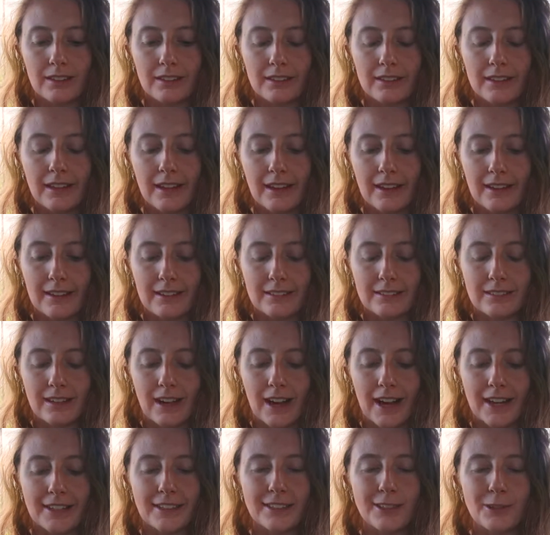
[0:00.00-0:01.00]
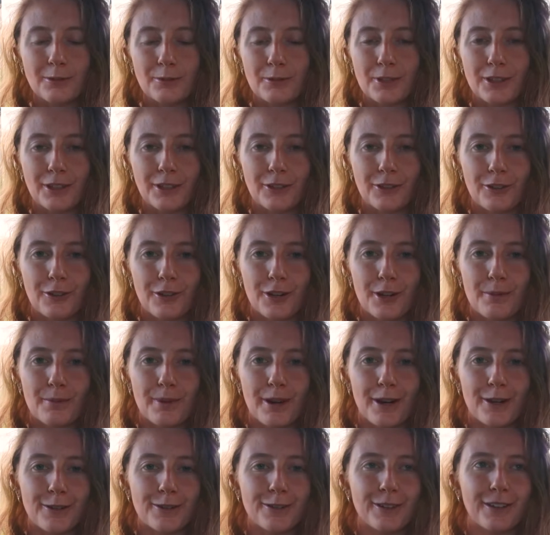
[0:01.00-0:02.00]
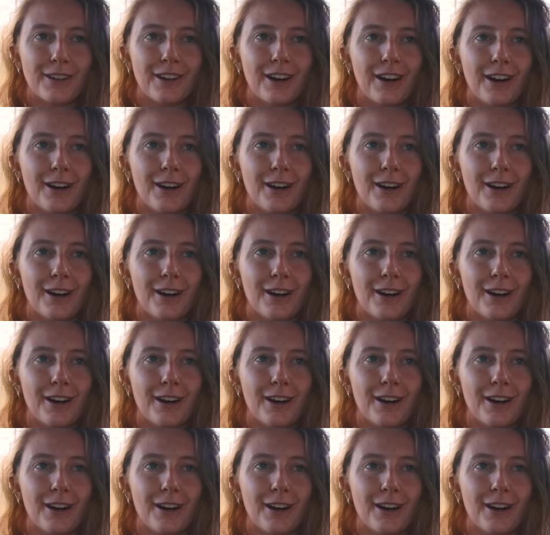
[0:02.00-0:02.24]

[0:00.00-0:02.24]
yeah, I just wanted to talk about